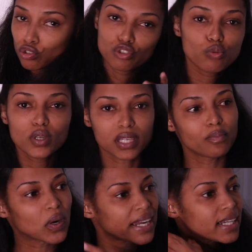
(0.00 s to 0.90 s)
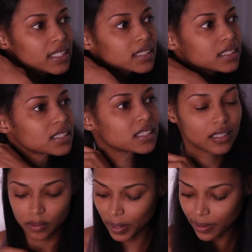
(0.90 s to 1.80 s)
dookie braids,
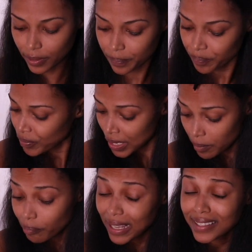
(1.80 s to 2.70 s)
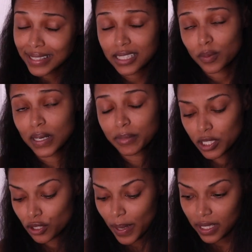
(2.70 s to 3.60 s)
whatever. But that's what I'm gonna
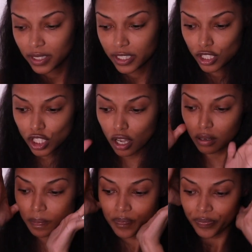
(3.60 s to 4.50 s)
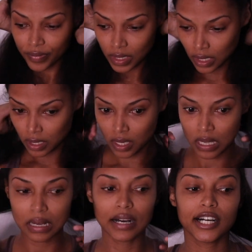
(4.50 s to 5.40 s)
do back there. So
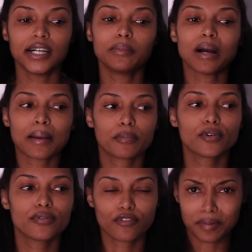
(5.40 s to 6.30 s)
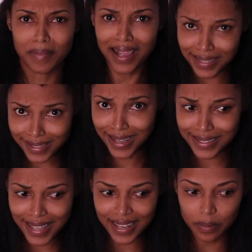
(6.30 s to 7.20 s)
um, I'm for my
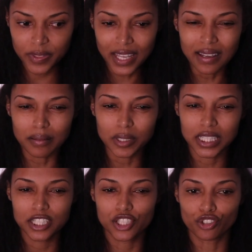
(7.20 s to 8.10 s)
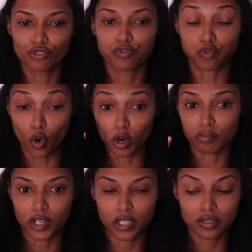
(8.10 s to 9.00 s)
size head, I think I'm gonna do four
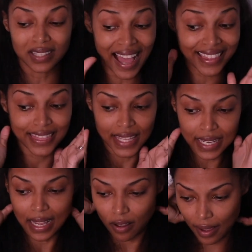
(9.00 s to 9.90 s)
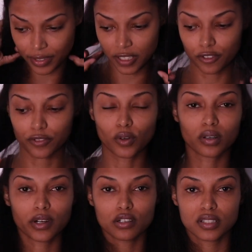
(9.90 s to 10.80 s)
rows. I think I'll have enough for
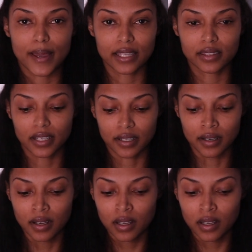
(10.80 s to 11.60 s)
four rows back there.